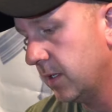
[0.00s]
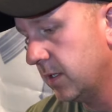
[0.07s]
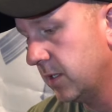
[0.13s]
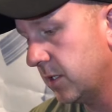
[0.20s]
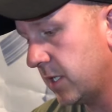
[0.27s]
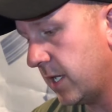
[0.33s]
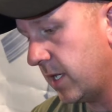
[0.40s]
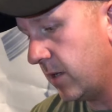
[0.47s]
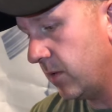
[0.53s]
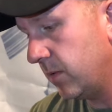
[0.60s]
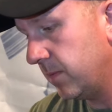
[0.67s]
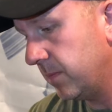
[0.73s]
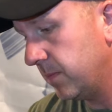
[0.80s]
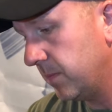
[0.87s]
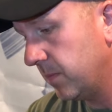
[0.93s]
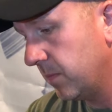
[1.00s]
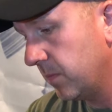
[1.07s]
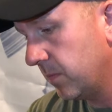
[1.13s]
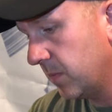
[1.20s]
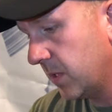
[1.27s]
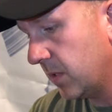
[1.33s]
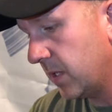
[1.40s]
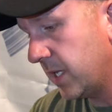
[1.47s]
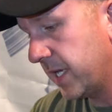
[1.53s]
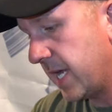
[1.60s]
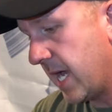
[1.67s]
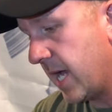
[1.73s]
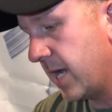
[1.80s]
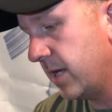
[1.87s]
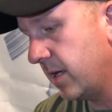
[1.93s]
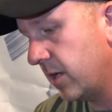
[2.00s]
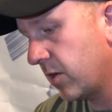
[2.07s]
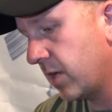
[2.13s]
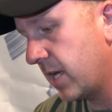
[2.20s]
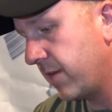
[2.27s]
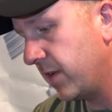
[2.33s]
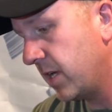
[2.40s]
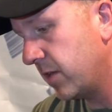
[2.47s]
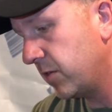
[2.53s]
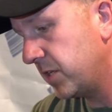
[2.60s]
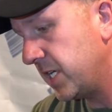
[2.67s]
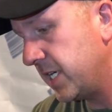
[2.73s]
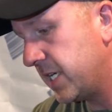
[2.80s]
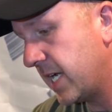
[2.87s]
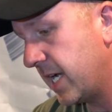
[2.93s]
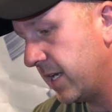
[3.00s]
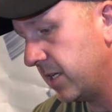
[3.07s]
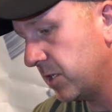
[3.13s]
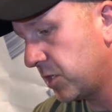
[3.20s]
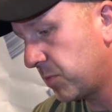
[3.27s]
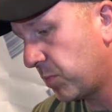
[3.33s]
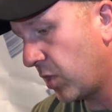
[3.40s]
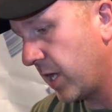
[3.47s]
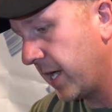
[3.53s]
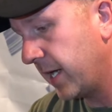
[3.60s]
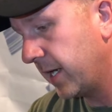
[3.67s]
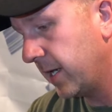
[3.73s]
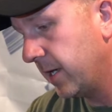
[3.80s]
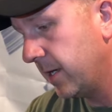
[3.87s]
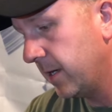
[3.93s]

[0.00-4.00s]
So, again, you're going to have another detent, spring,